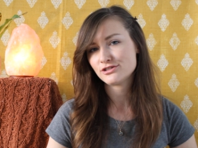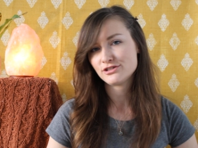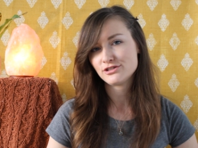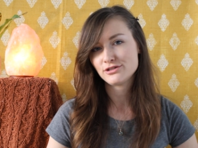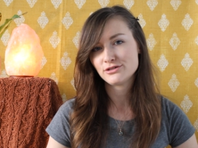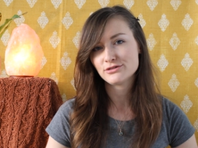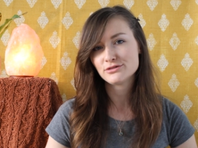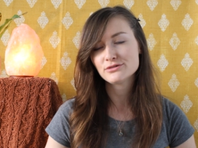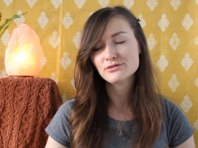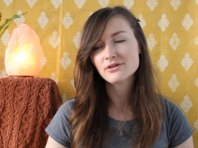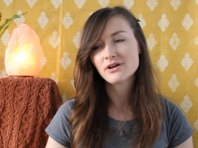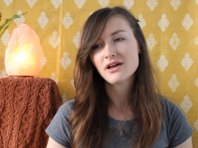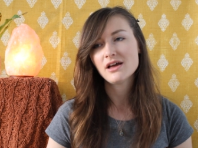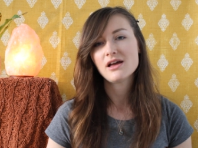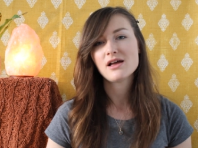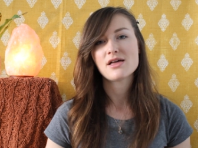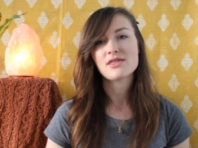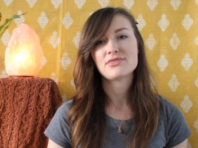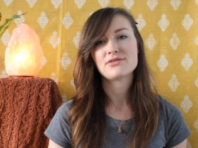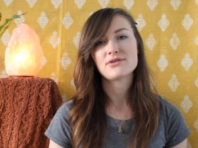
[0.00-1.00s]
do
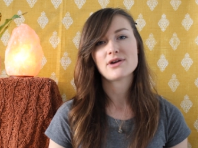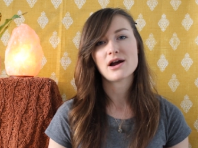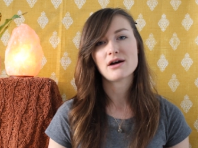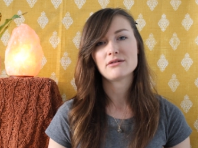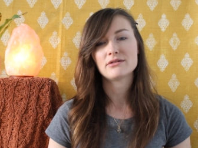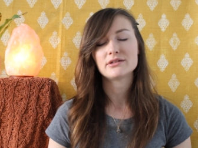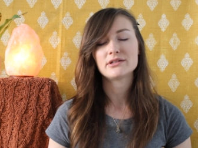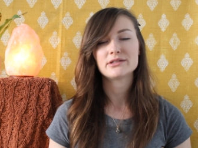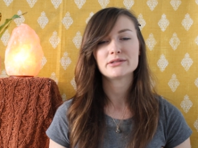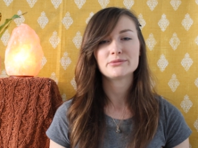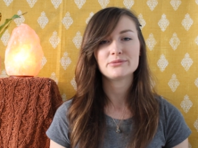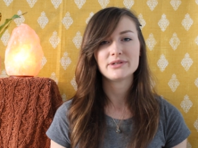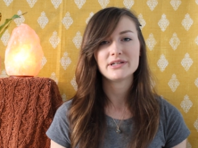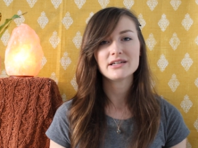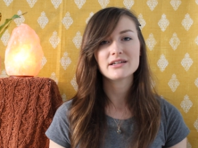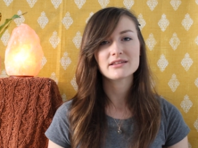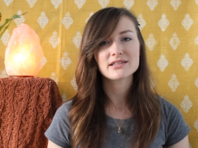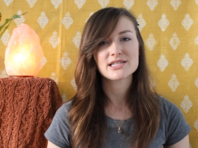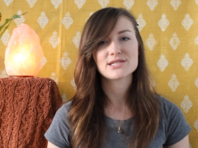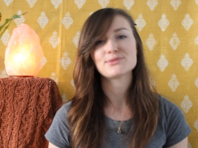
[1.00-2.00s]
throughout your
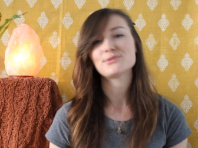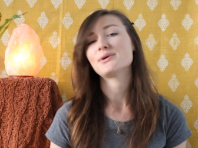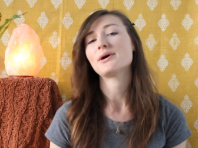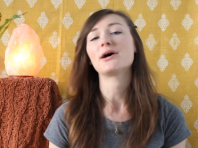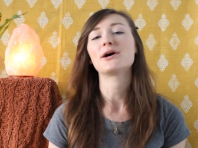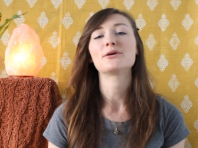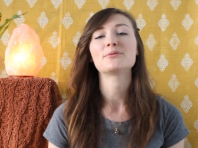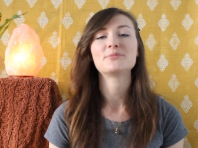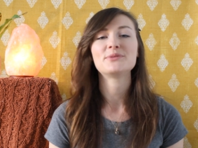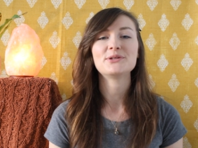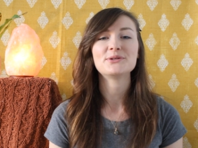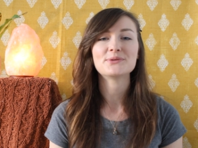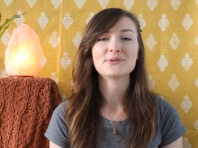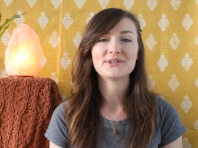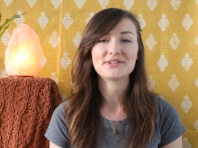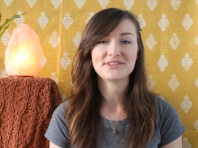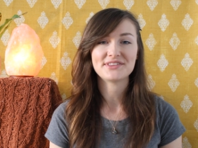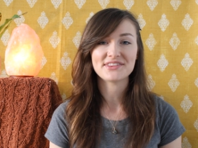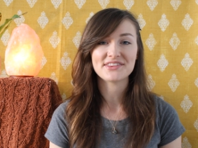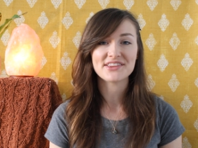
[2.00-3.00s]
week, this will help you
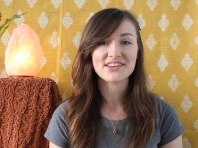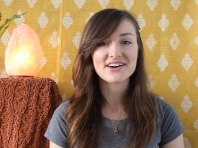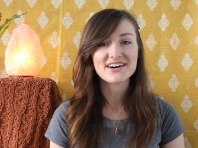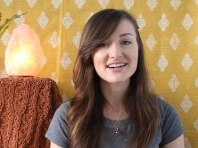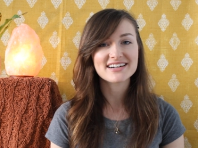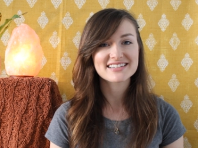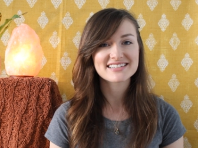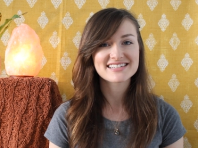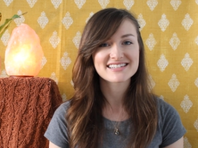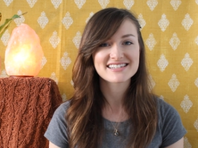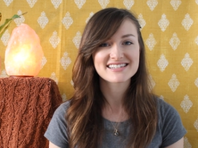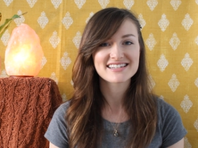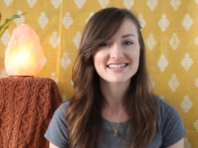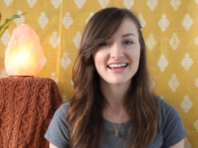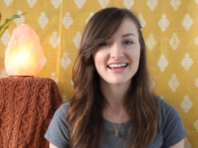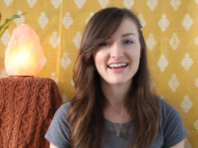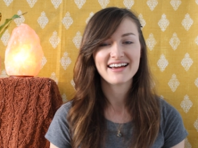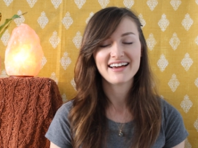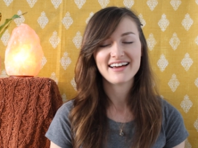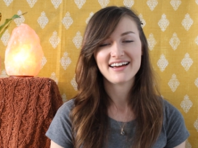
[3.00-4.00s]
a
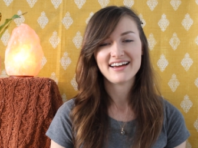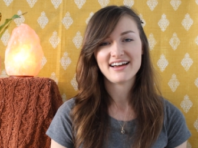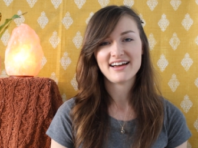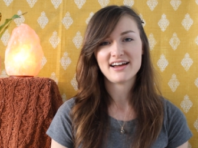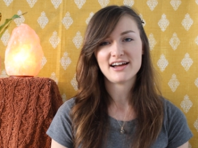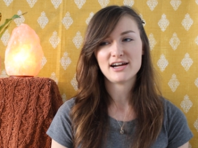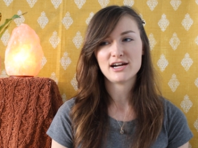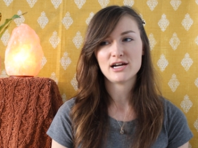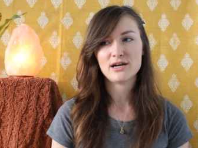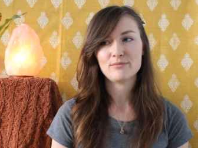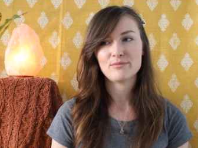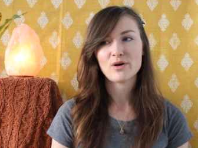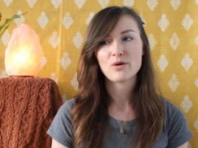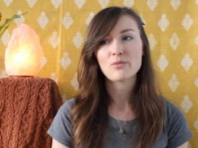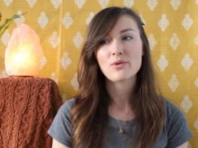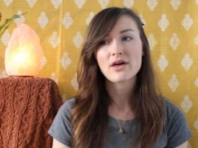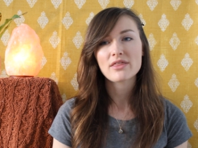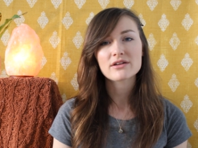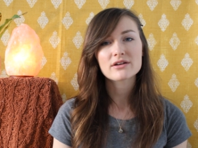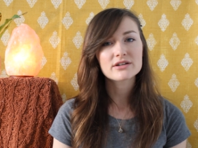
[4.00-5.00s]
lot.
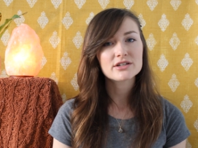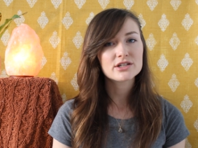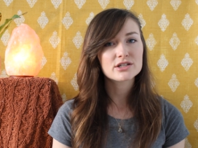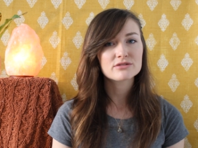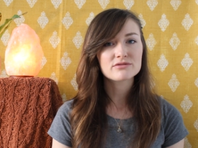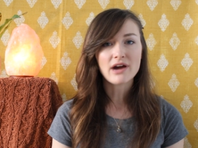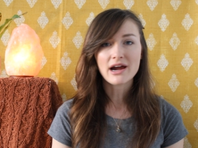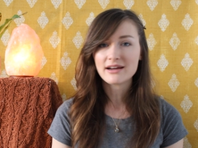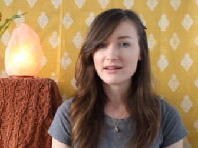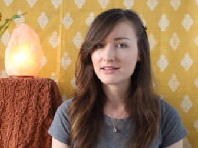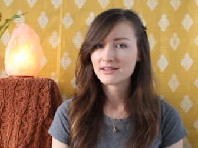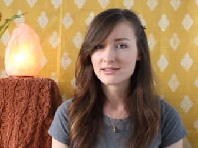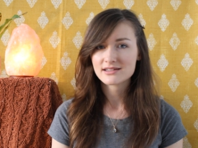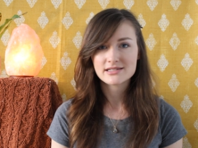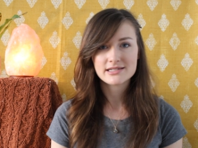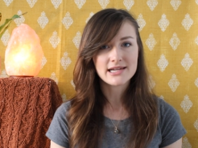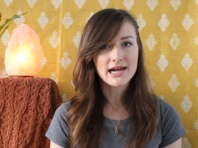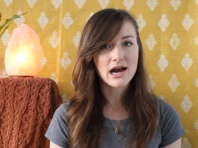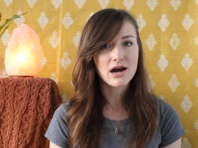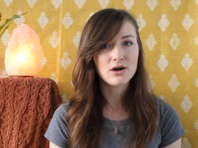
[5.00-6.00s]
Whether you're writing it
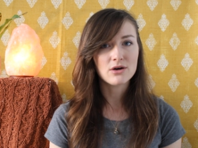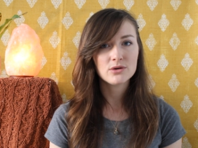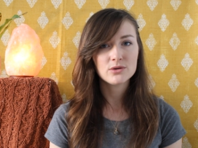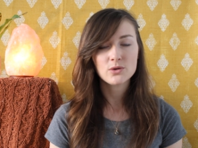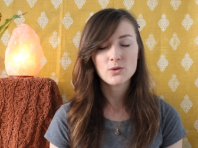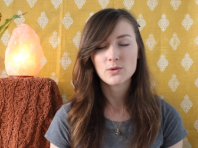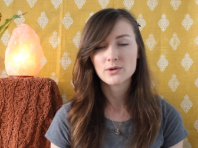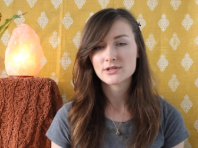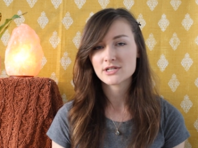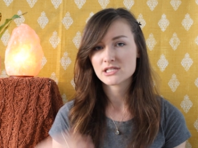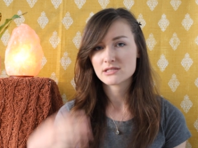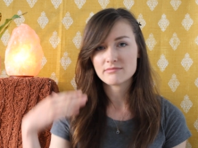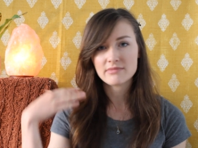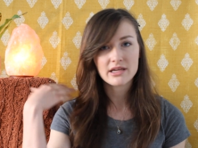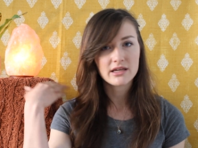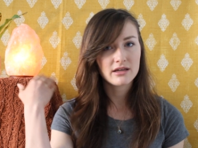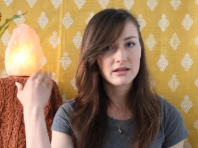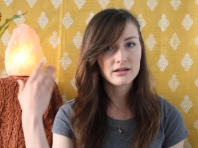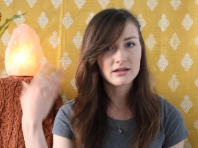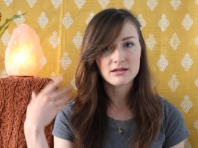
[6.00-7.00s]
down or just
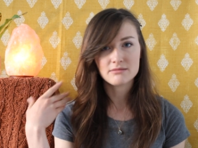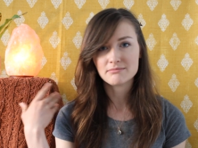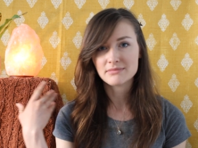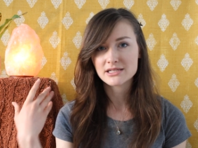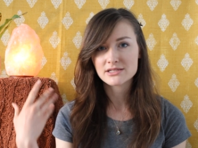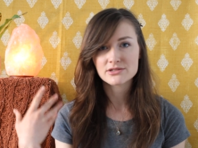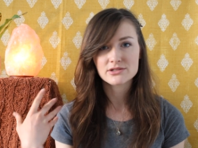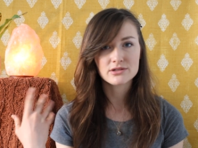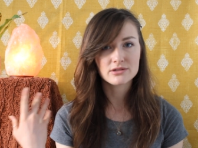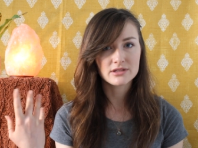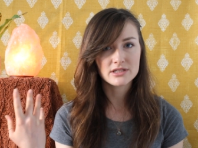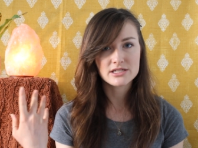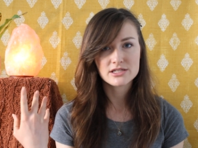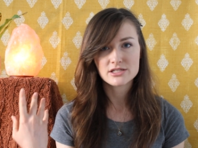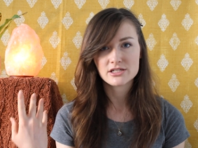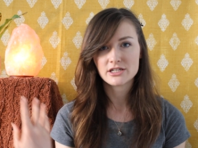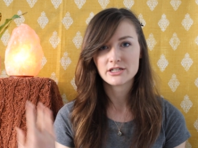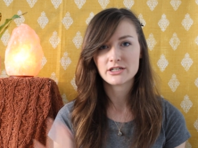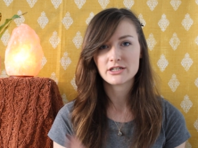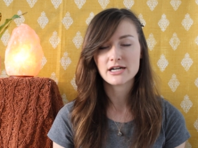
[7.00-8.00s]
making a mental
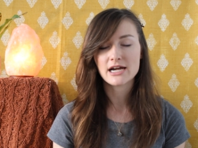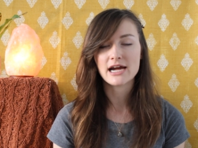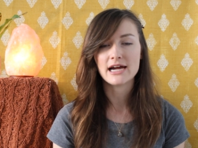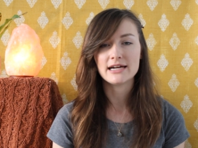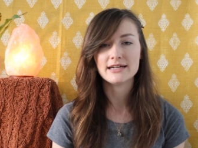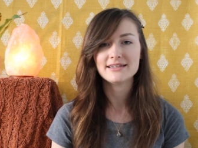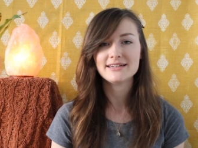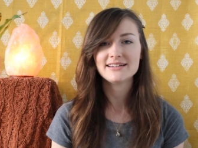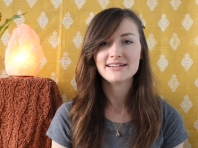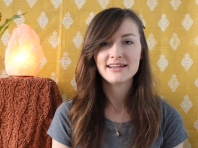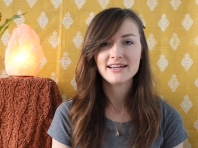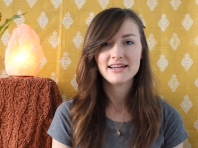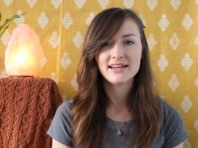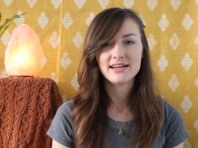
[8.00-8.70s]
list in your head,